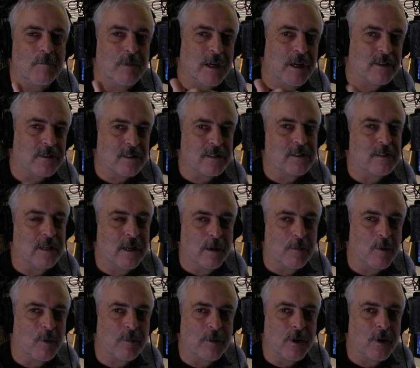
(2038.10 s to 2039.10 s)
because it's the
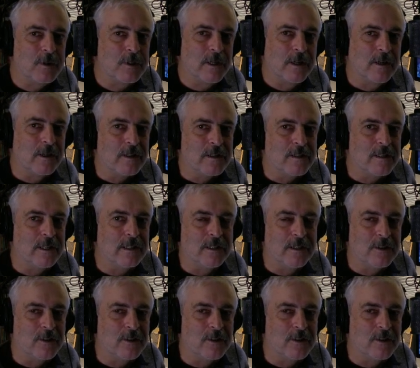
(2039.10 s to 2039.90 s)
number of protons that